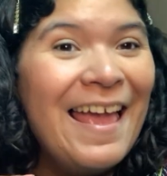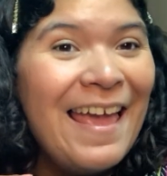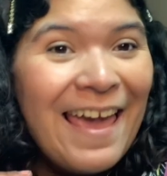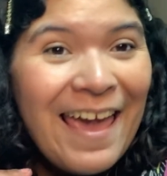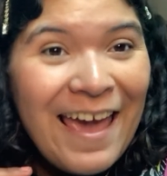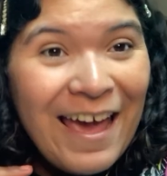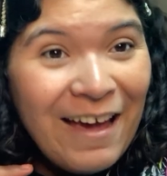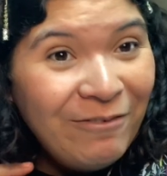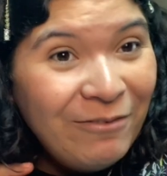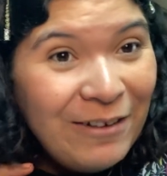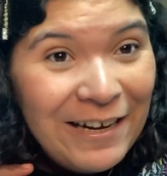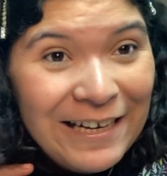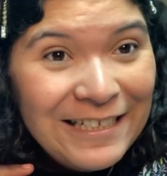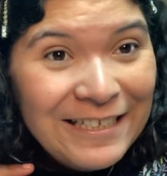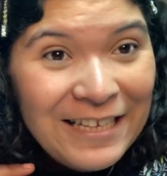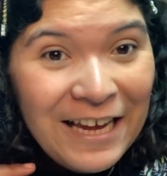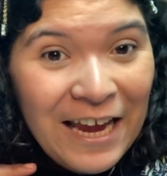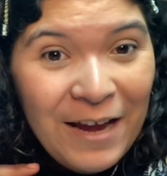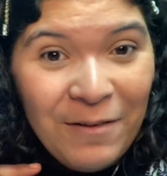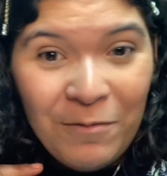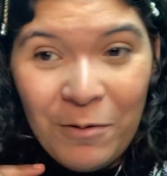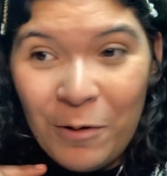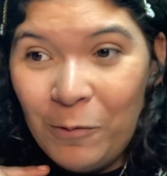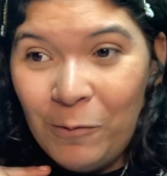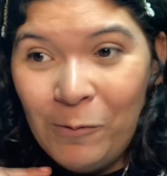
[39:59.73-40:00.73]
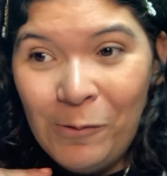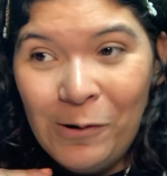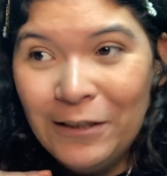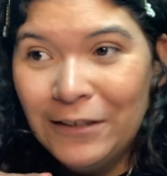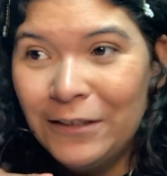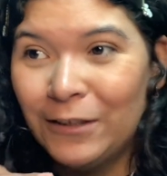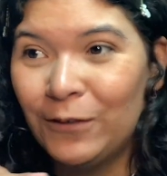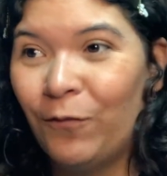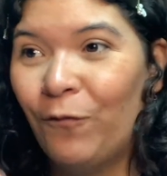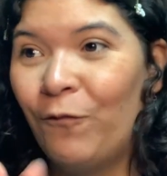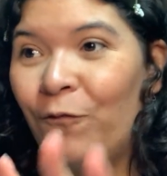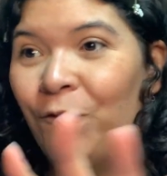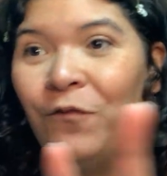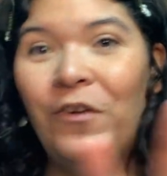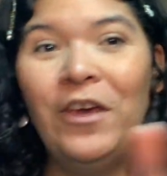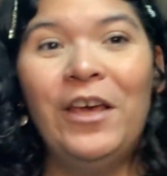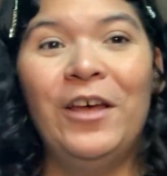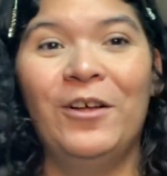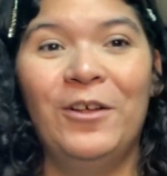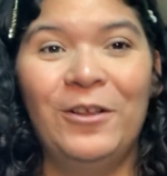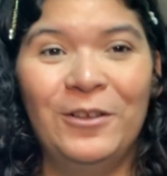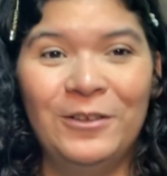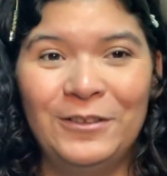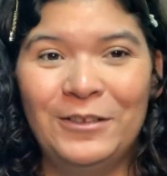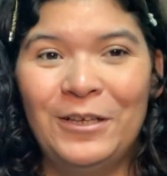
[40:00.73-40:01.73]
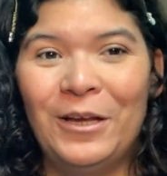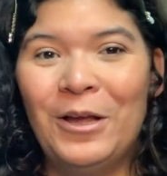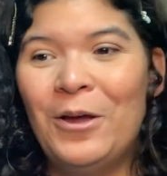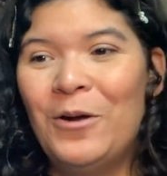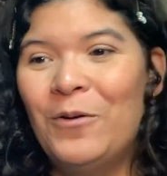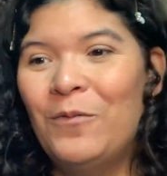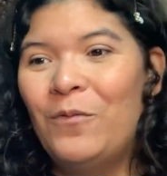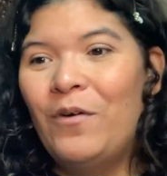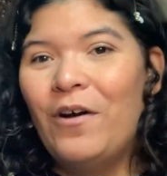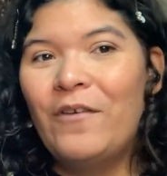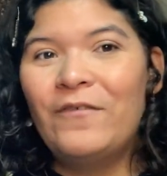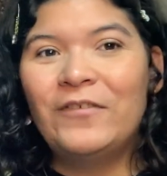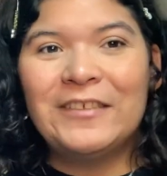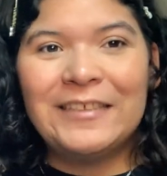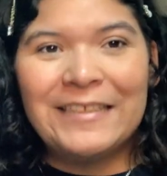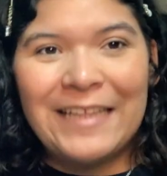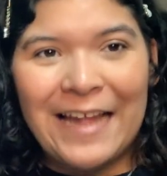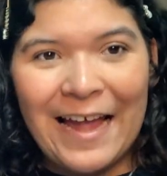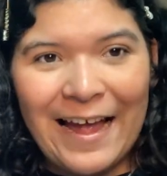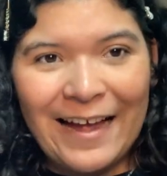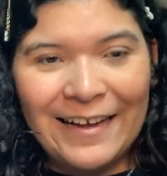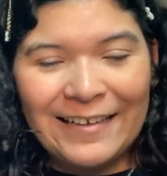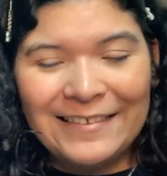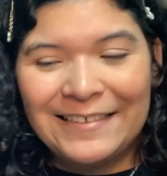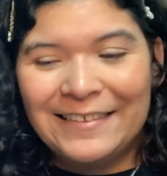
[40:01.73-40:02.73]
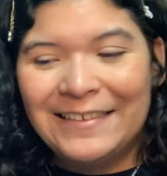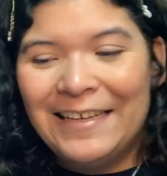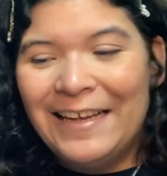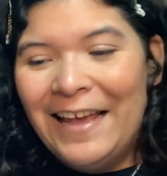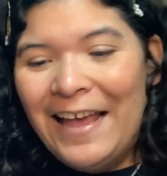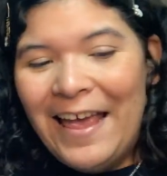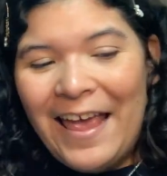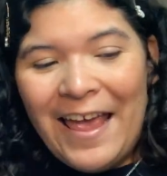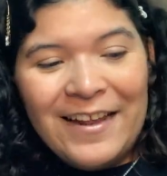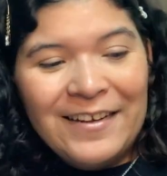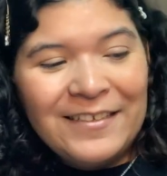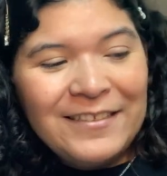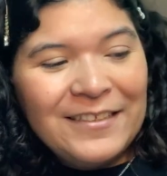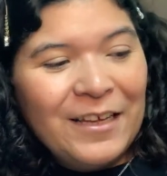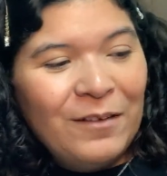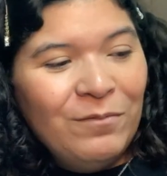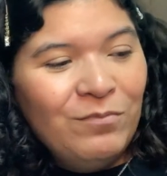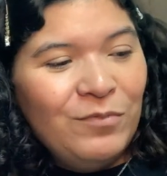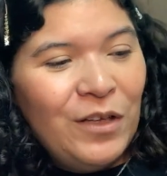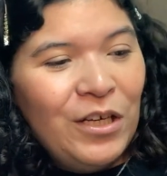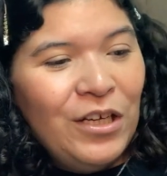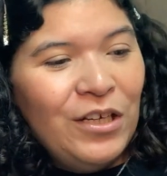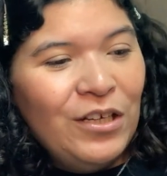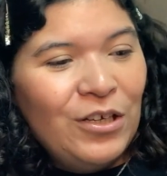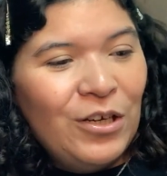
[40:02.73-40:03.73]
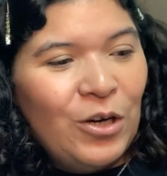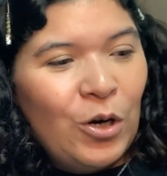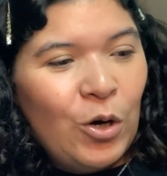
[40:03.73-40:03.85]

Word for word: Every table was filled with snacks. And something